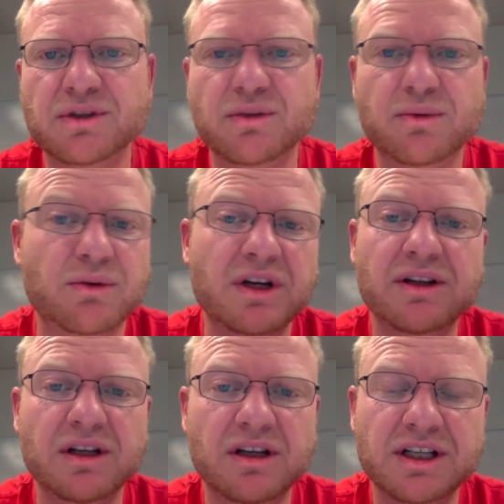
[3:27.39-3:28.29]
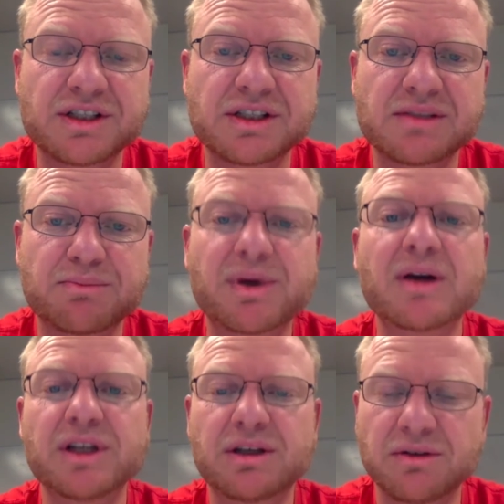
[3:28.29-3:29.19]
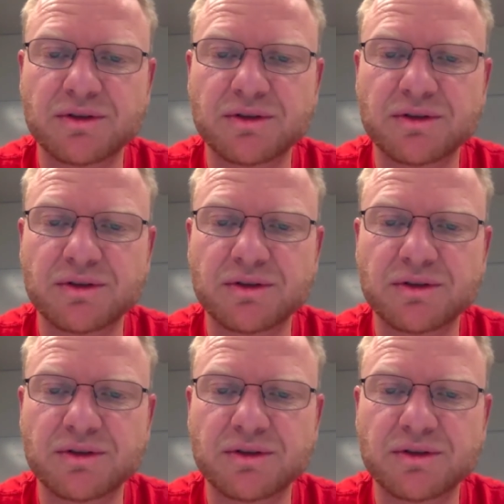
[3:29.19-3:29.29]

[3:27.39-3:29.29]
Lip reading: so we're one of the largest public